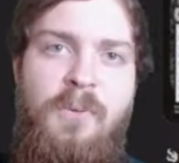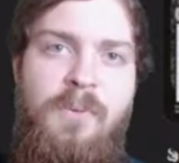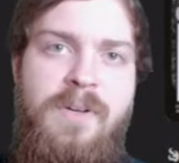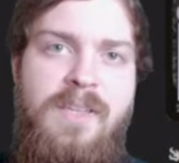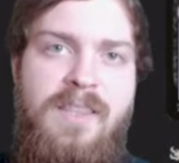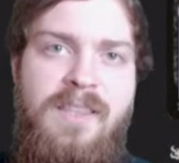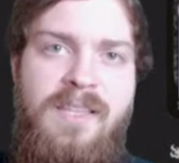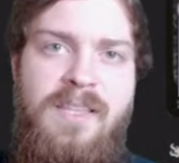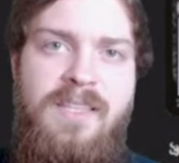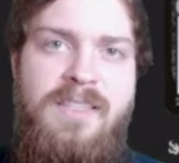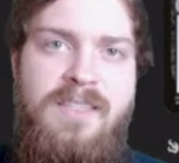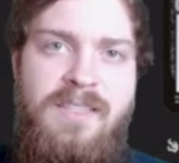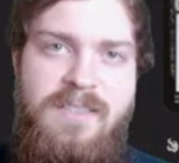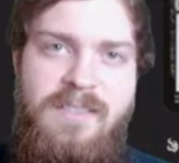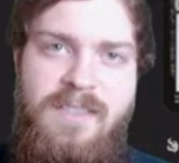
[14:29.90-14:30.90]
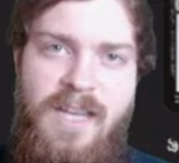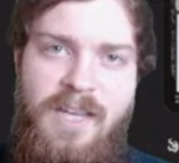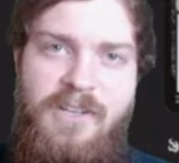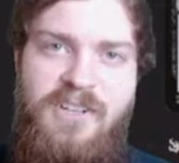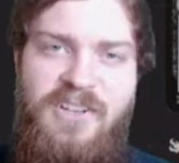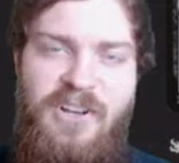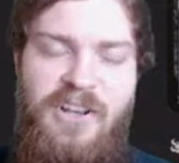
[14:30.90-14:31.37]
with the
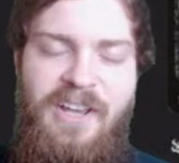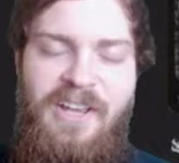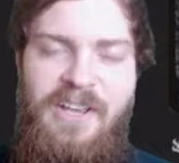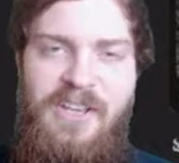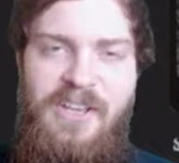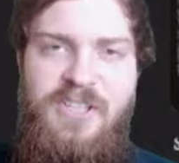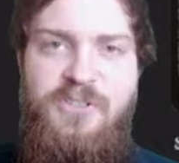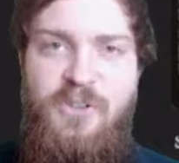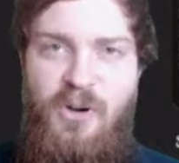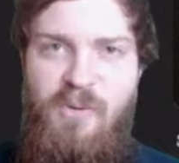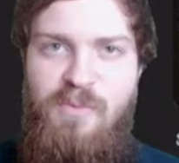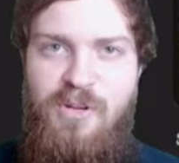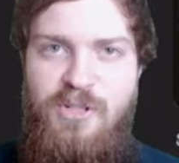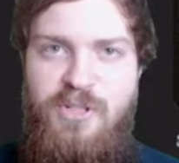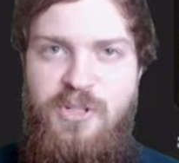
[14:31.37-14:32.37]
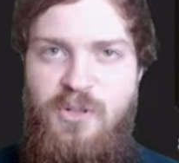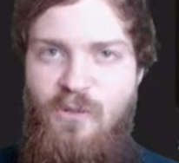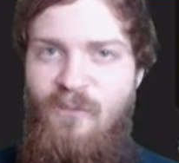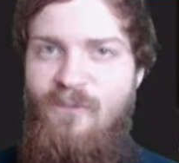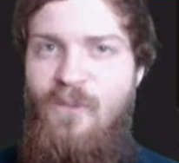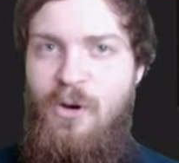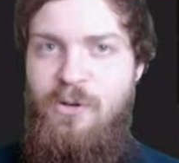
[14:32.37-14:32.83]
second Skirmish
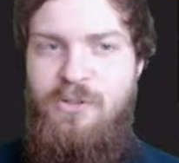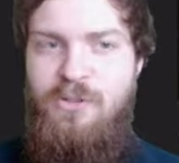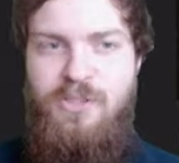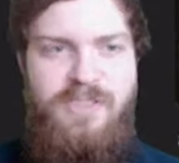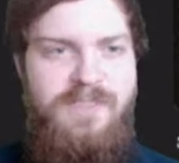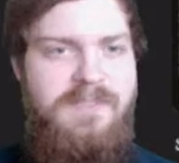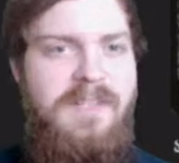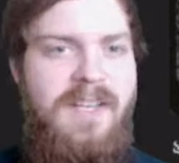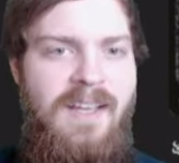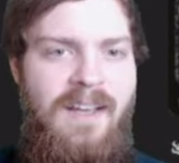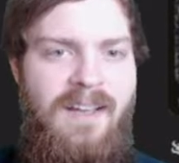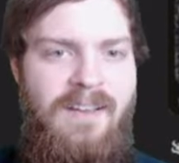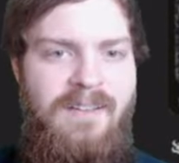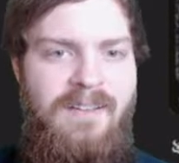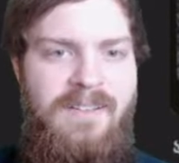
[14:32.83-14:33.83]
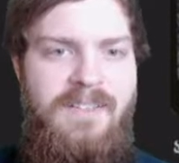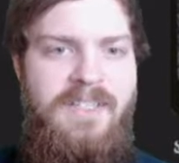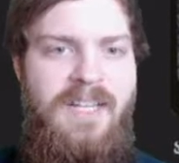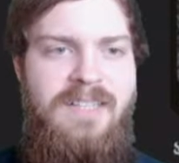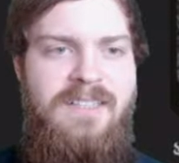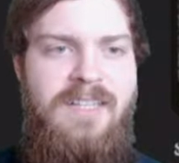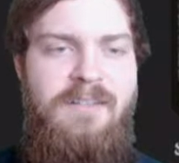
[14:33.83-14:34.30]
version,
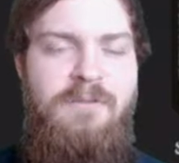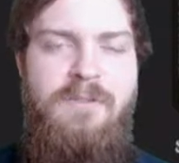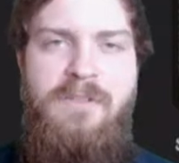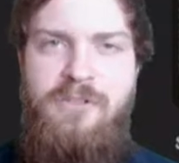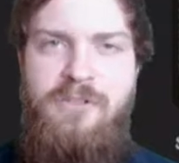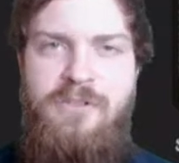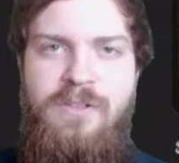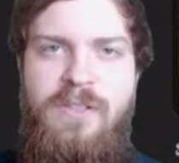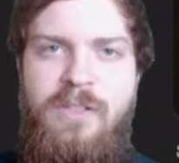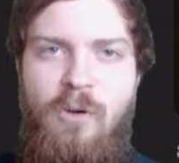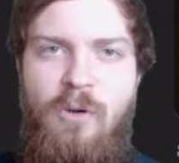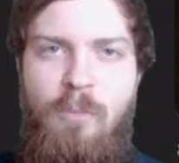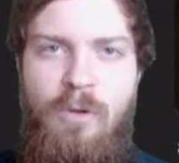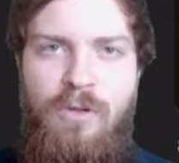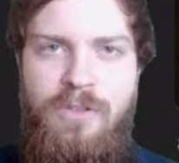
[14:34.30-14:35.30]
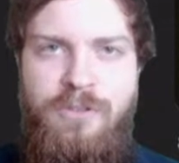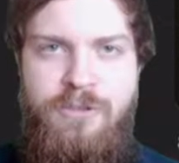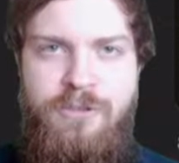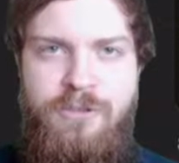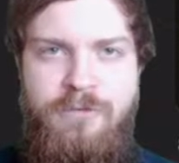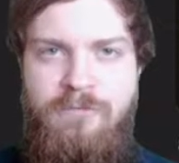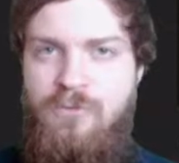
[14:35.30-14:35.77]
instead of doing just Nicol
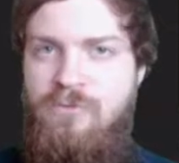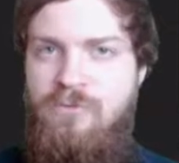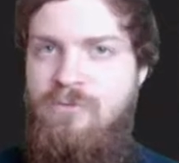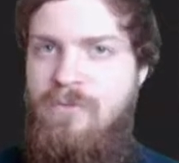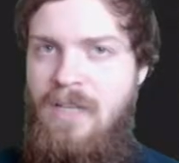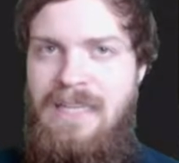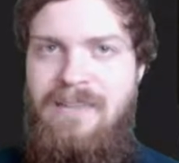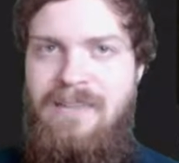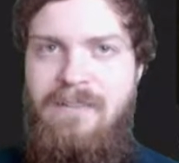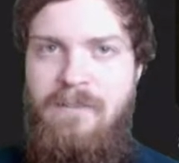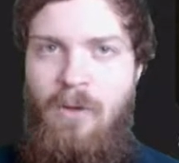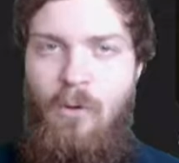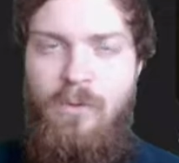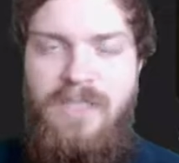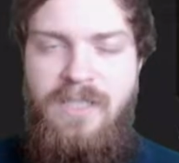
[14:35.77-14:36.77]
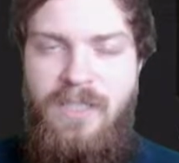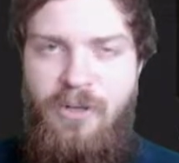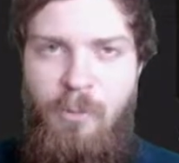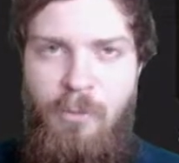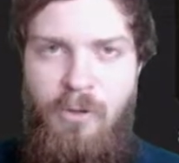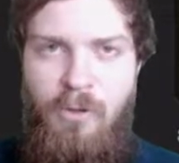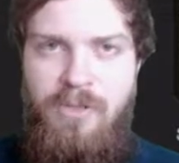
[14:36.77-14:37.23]
Bolas, like only
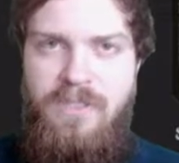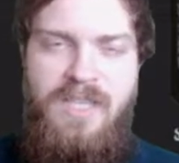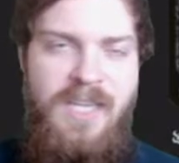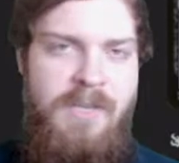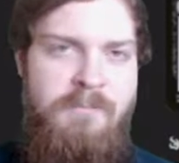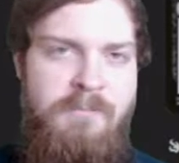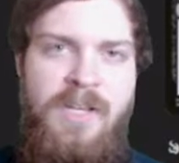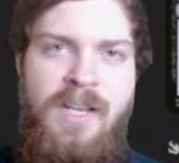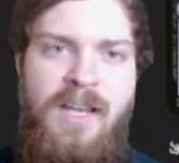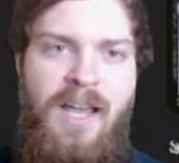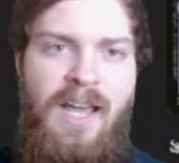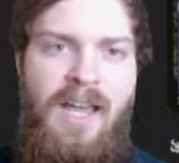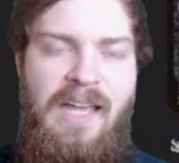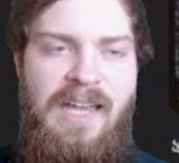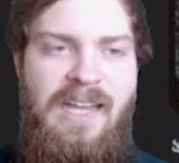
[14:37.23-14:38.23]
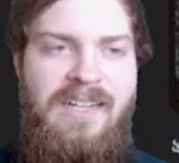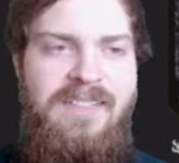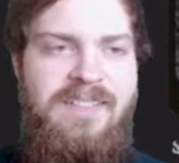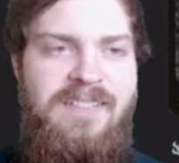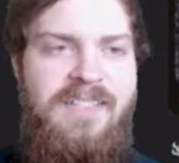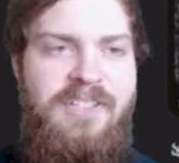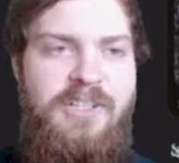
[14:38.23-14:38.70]
Nicol Bolas themed, I
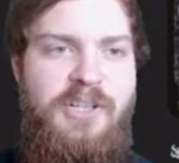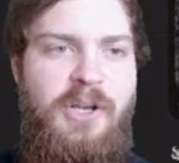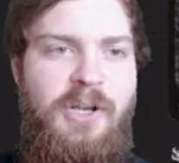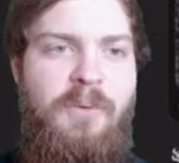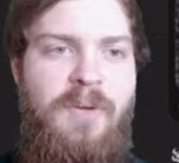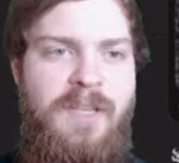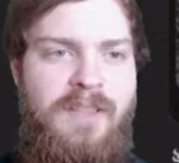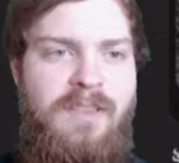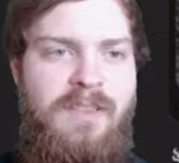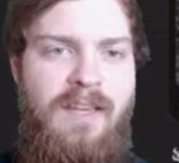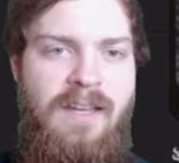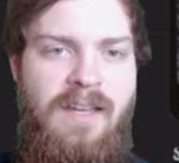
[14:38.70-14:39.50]
decided to go with